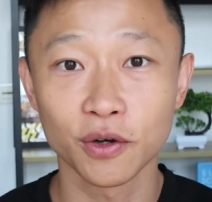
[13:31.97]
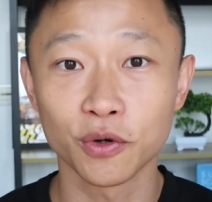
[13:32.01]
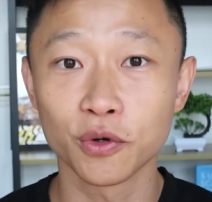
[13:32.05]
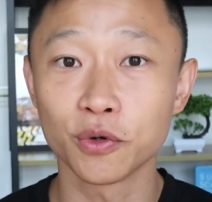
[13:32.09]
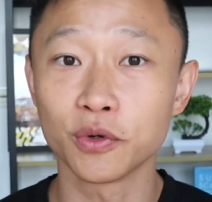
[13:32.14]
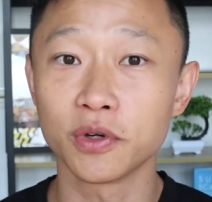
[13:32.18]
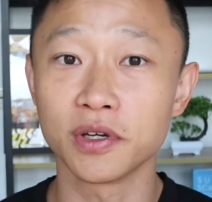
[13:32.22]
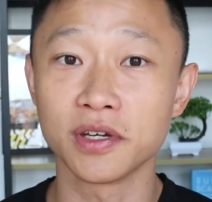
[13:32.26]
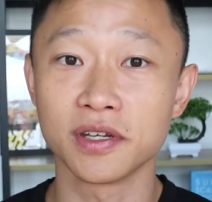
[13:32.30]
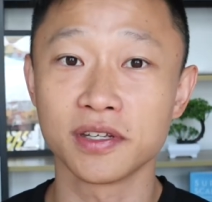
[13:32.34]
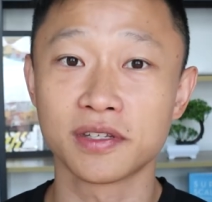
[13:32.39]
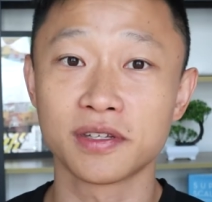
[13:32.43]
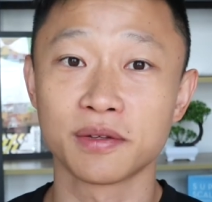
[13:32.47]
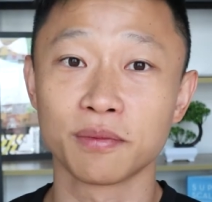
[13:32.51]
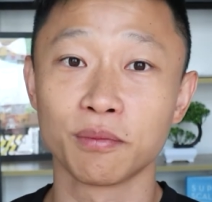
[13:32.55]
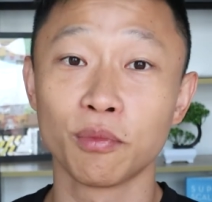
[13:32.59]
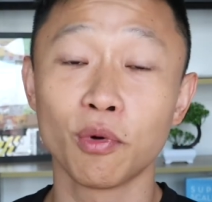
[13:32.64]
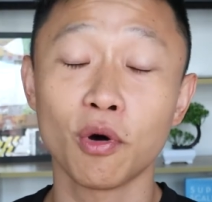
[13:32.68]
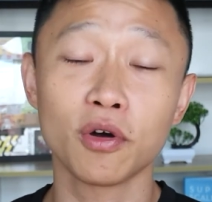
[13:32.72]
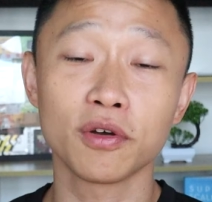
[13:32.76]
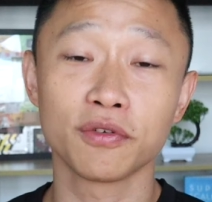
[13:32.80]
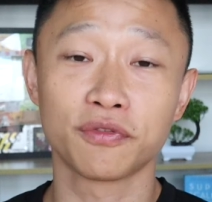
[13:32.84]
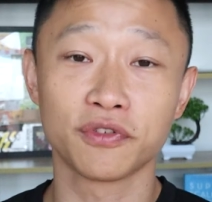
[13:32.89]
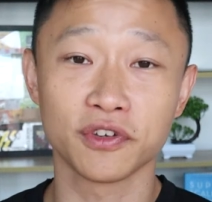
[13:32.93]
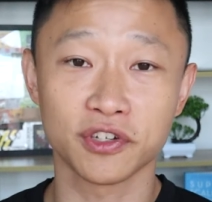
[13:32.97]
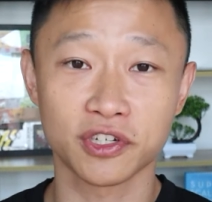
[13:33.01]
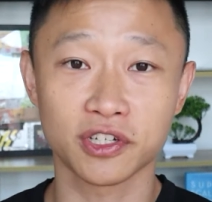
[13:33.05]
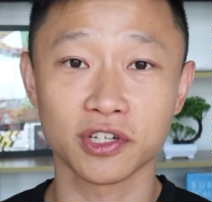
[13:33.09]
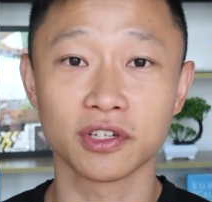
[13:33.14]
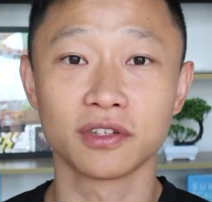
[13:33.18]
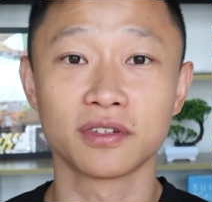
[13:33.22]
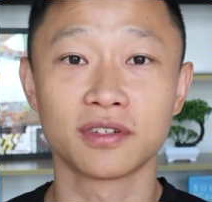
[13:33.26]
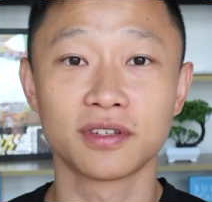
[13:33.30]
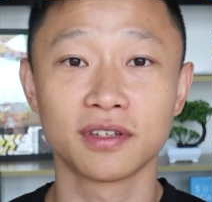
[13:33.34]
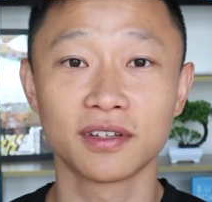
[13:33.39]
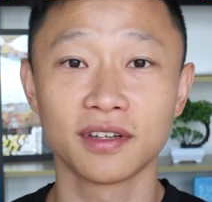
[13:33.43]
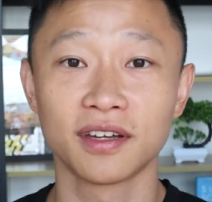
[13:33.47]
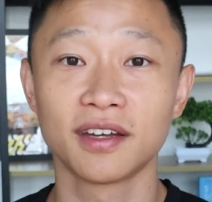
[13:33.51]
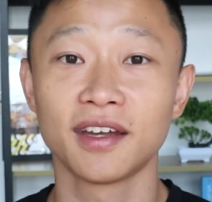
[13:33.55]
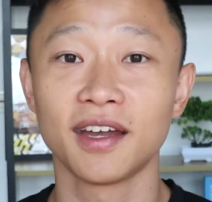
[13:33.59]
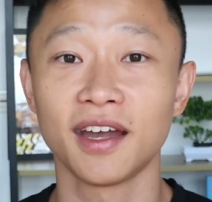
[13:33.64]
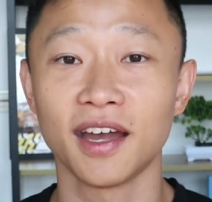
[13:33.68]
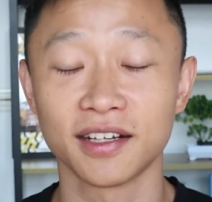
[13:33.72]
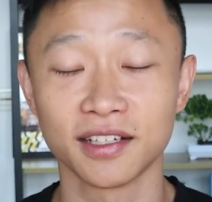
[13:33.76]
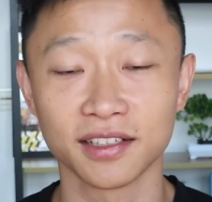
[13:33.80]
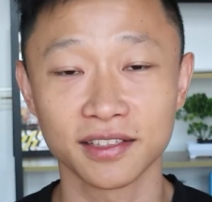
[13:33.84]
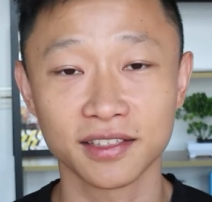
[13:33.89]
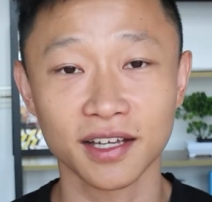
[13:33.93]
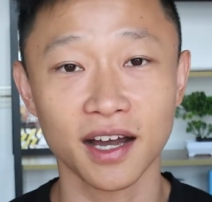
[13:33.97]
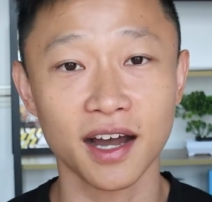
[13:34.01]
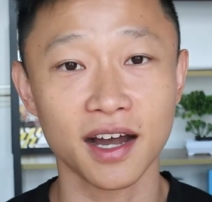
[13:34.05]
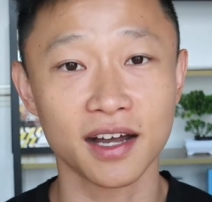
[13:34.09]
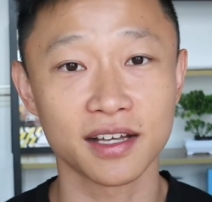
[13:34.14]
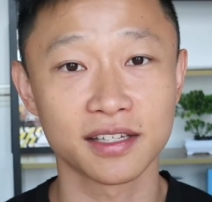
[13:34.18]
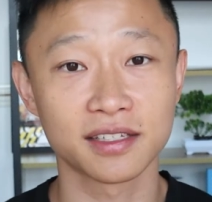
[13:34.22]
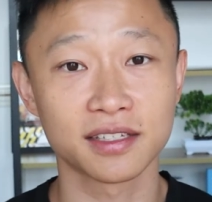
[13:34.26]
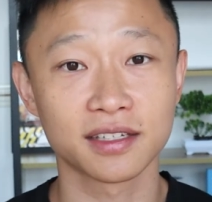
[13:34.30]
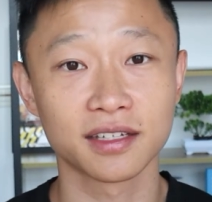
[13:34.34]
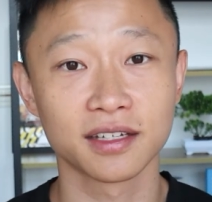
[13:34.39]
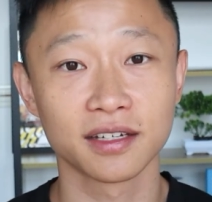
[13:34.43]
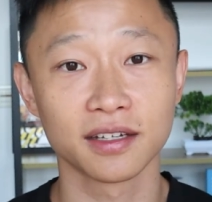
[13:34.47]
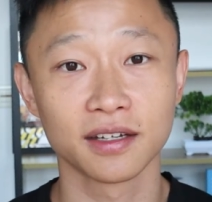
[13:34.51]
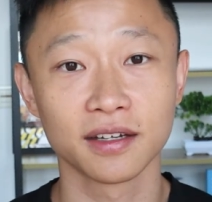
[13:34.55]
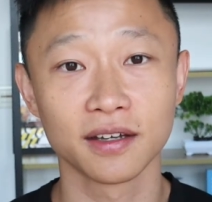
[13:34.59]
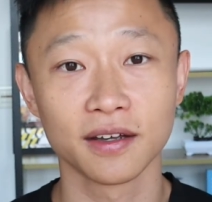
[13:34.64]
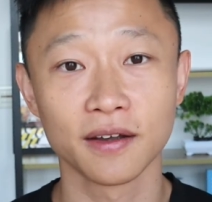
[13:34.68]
who is more efficient at the task.